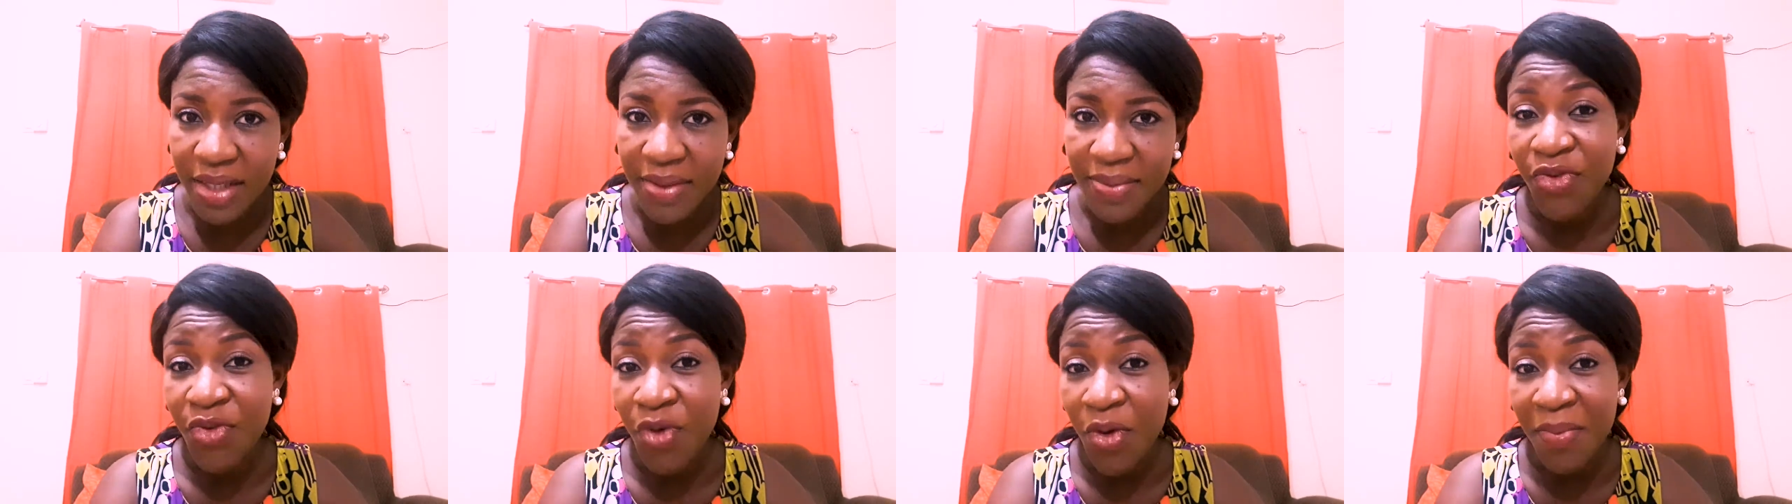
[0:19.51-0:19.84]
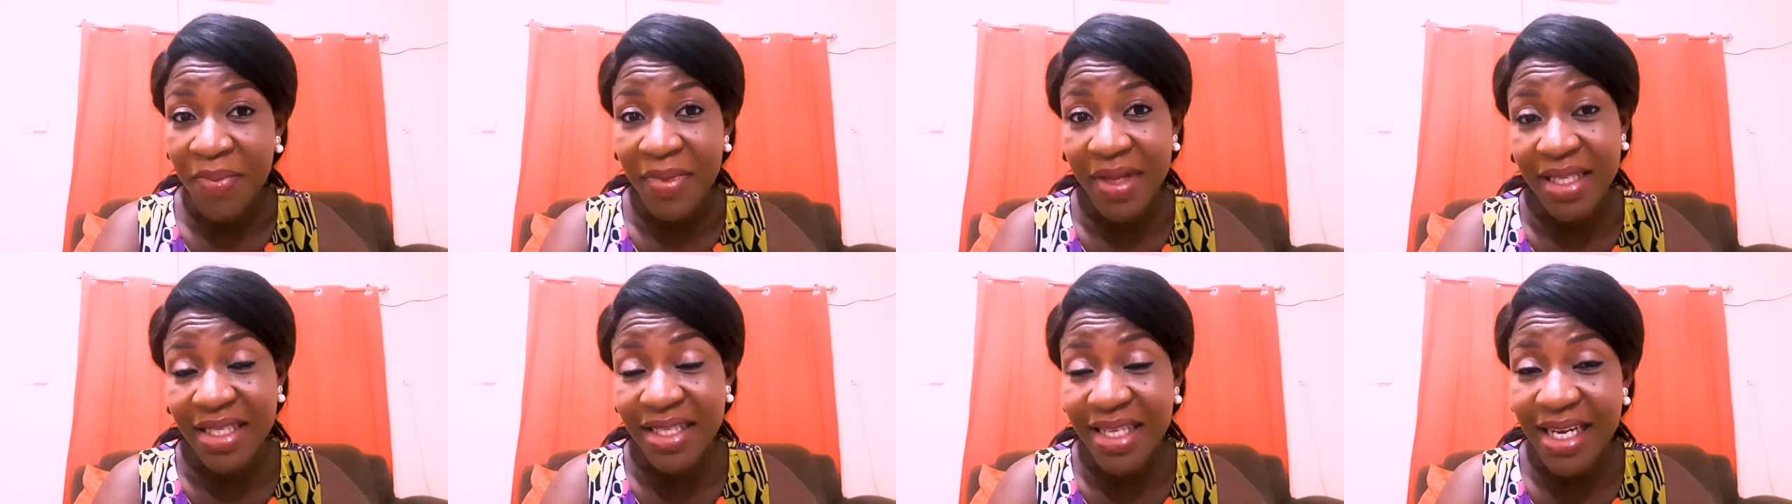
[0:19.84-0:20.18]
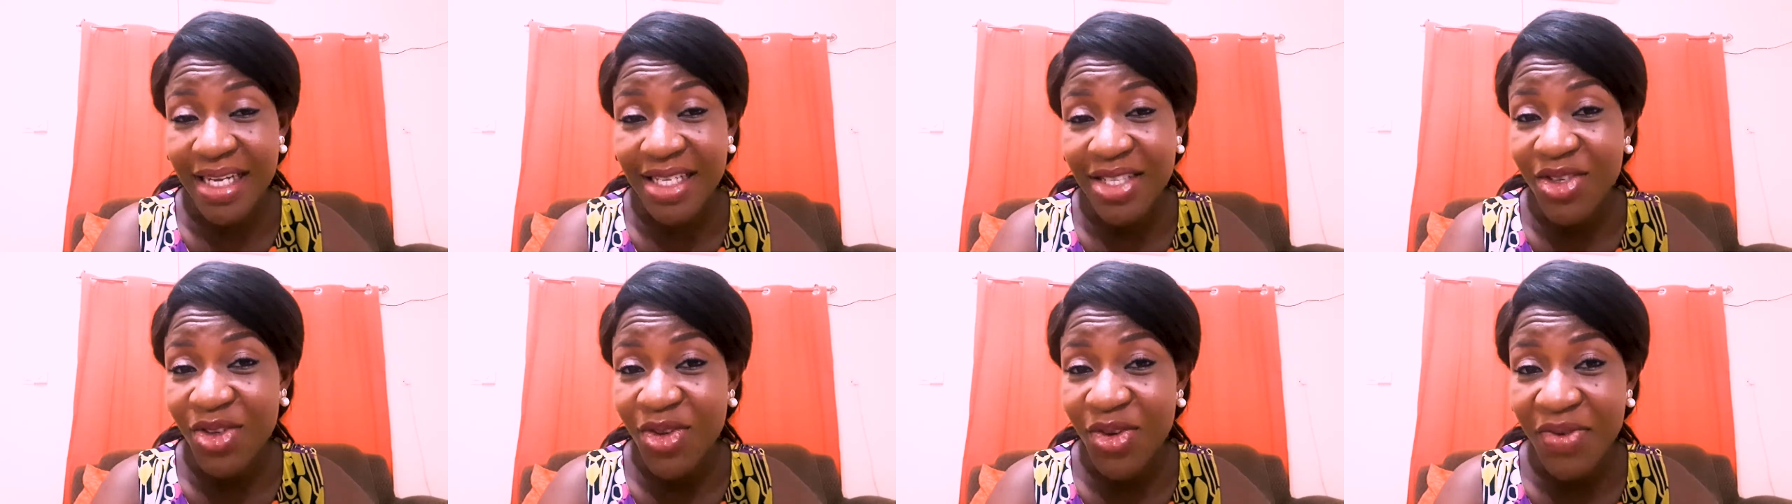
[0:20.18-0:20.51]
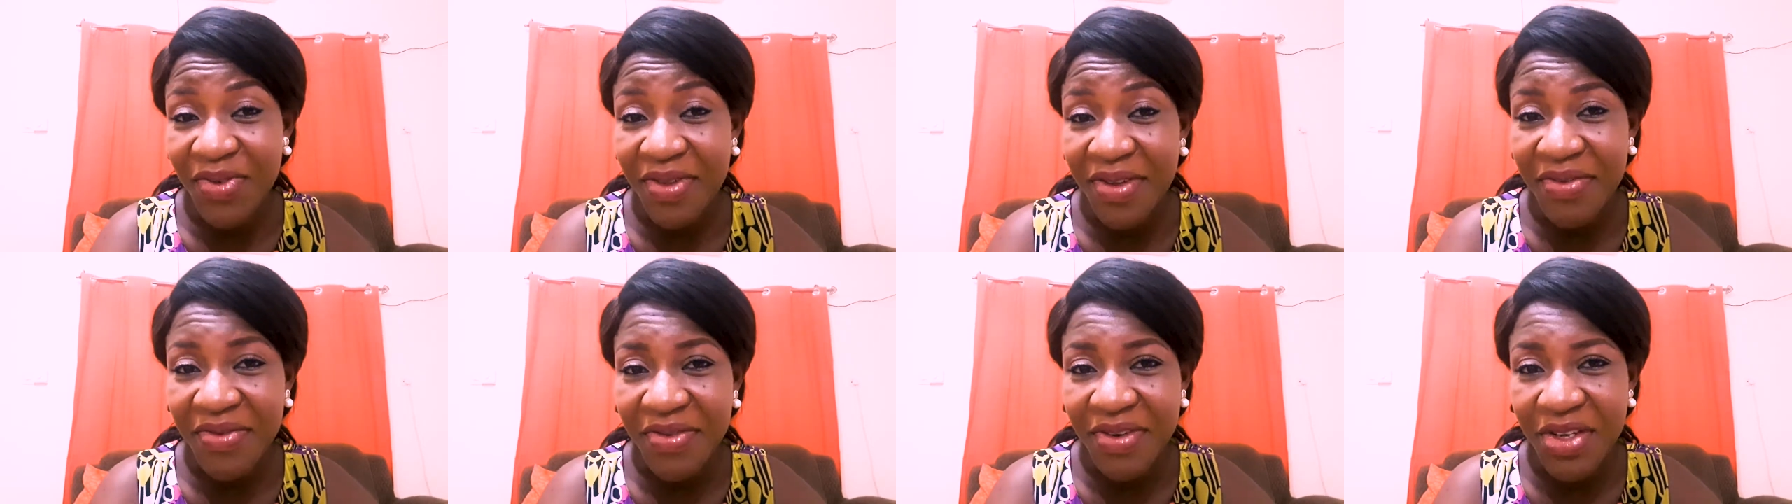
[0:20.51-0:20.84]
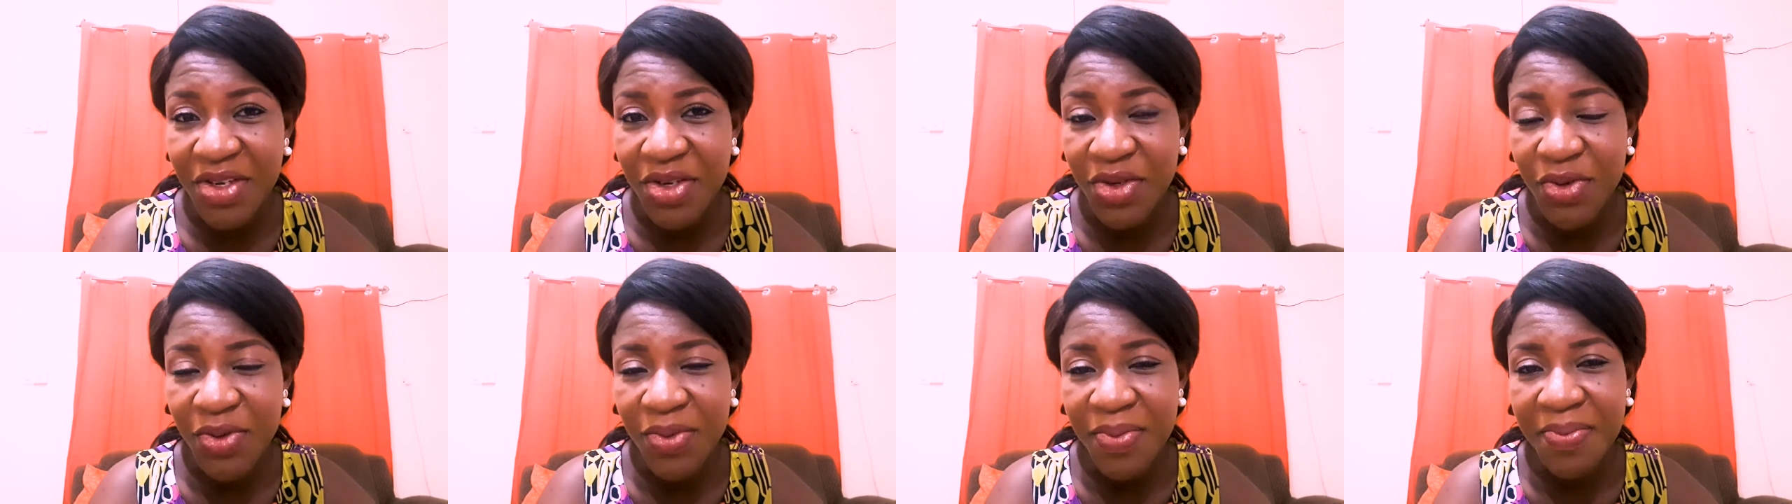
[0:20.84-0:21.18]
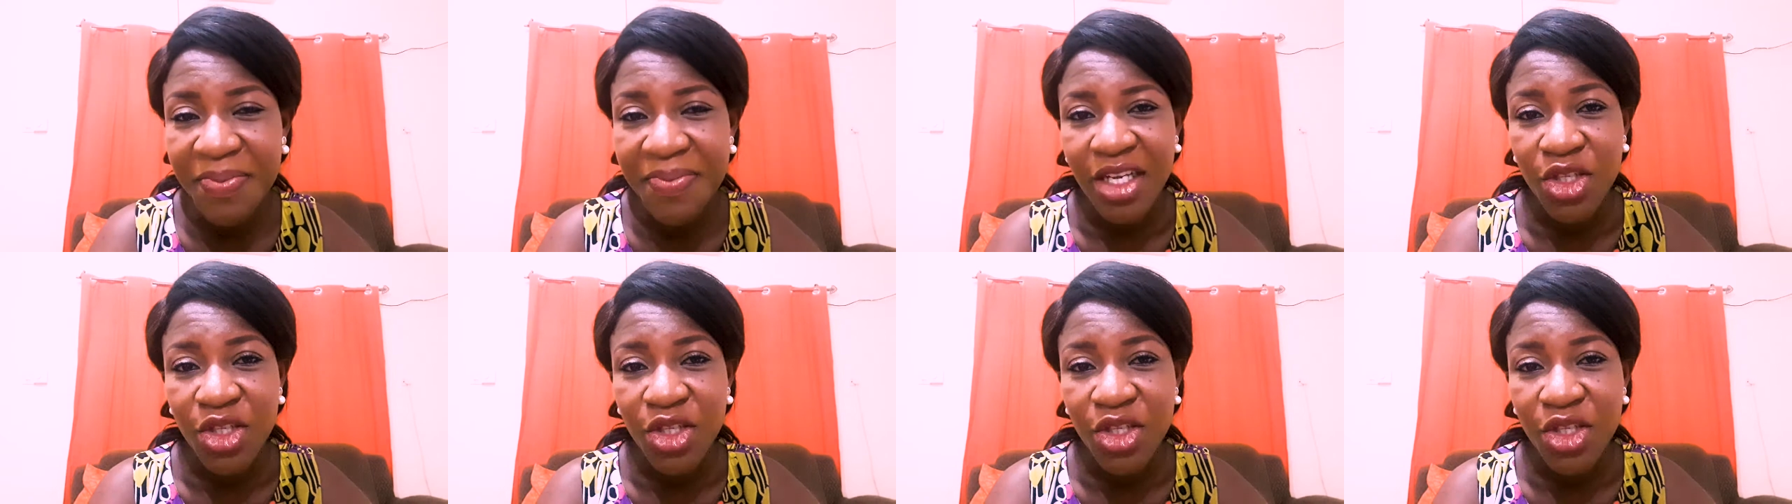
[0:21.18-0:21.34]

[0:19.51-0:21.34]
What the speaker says: From the title of the video,